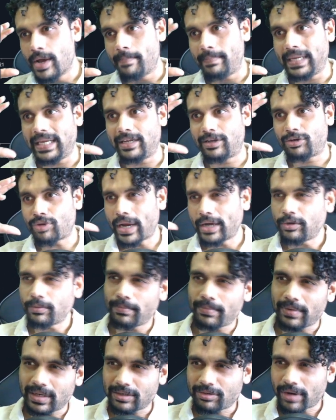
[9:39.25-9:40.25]
be try
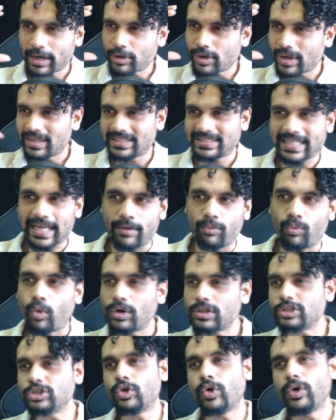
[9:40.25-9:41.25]
to understand what
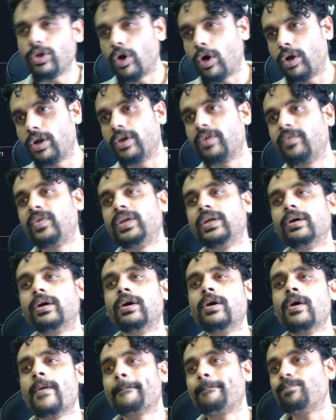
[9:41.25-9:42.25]
is going on over here.
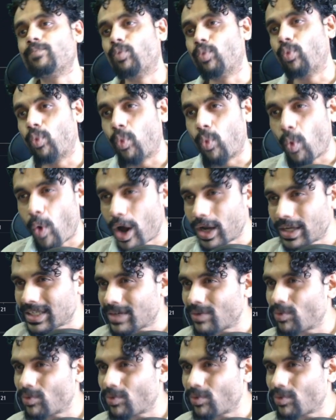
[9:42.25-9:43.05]
What